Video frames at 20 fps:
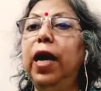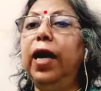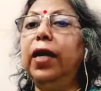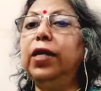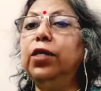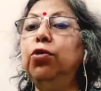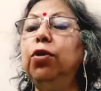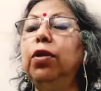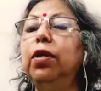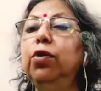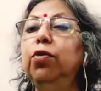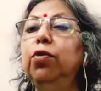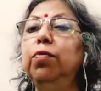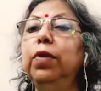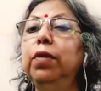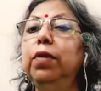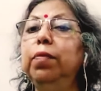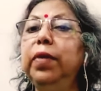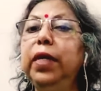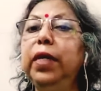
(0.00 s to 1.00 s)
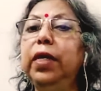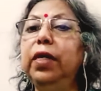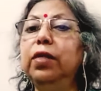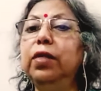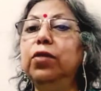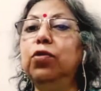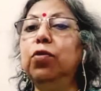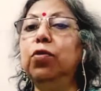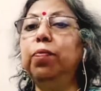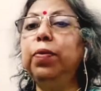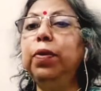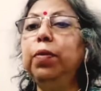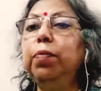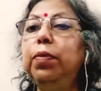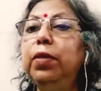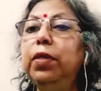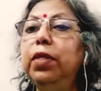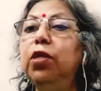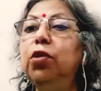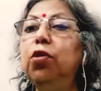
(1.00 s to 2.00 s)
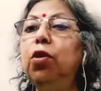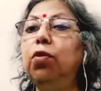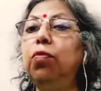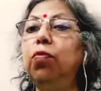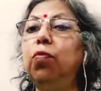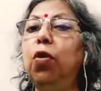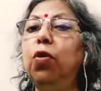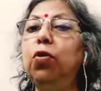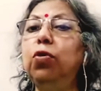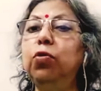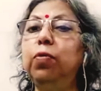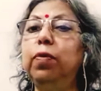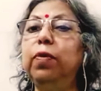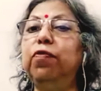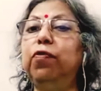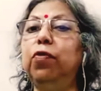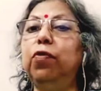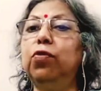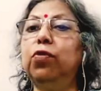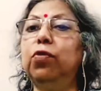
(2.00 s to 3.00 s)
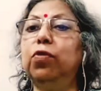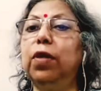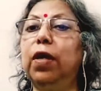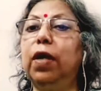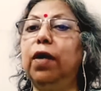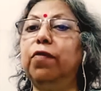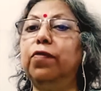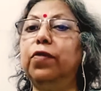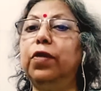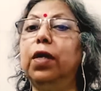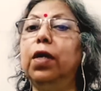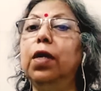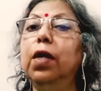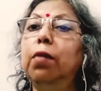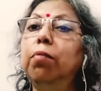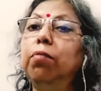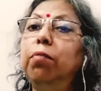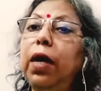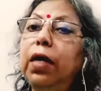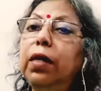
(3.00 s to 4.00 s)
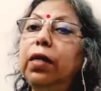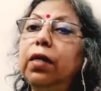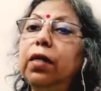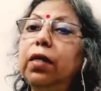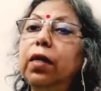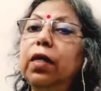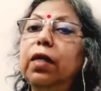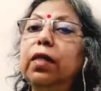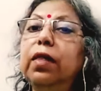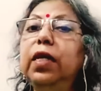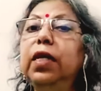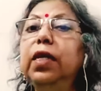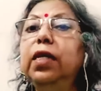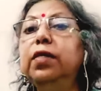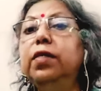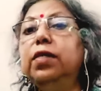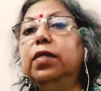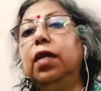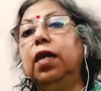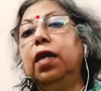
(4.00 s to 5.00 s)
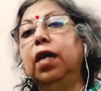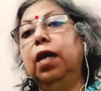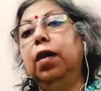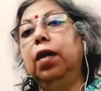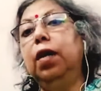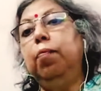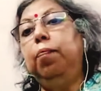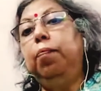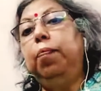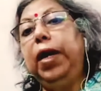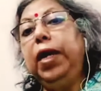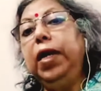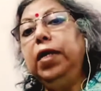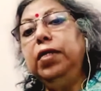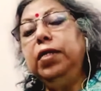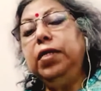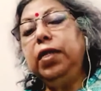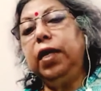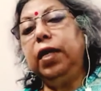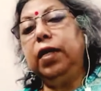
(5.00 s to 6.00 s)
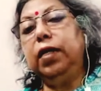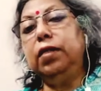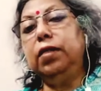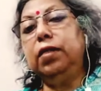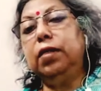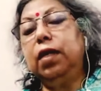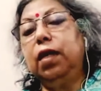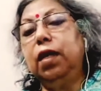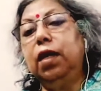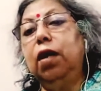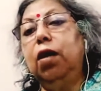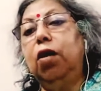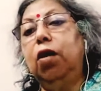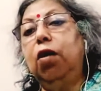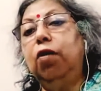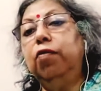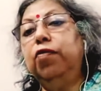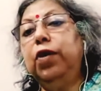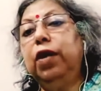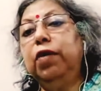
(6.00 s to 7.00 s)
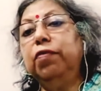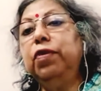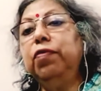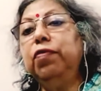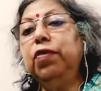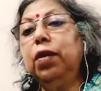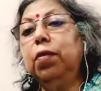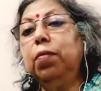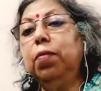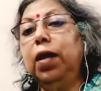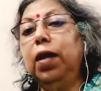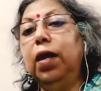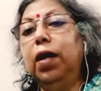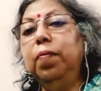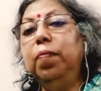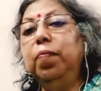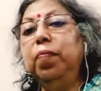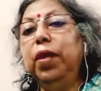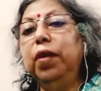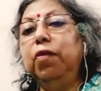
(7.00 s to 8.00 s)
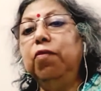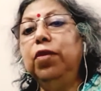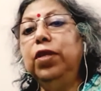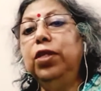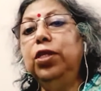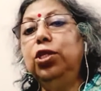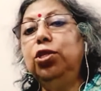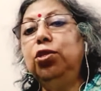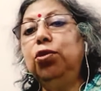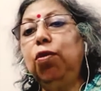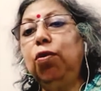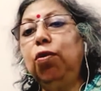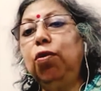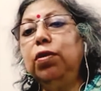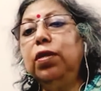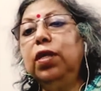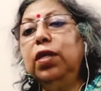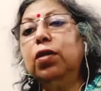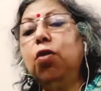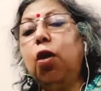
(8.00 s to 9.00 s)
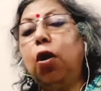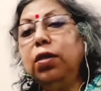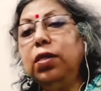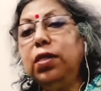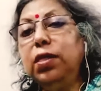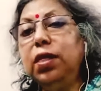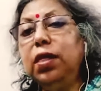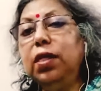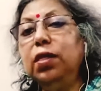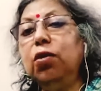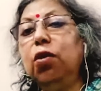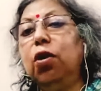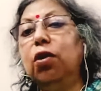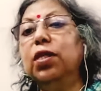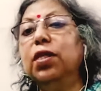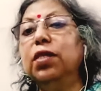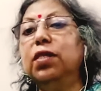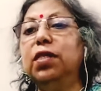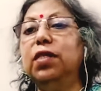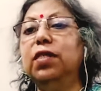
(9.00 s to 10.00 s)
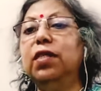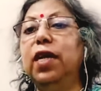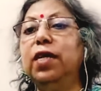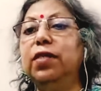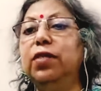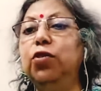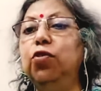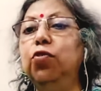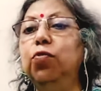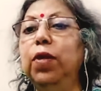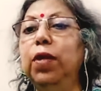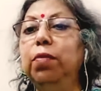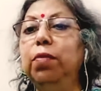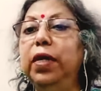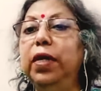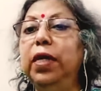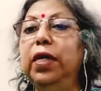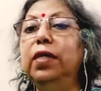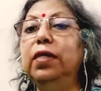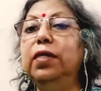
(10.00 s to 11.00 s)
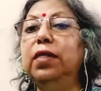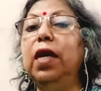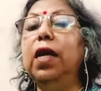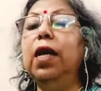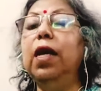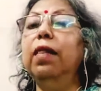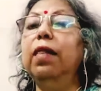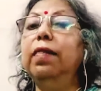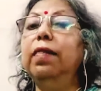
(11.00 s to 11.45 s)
actual human beings. So people did not want to be photographed. But these paintings of Ravi Verma, which showed the gods and goddesses as human beings,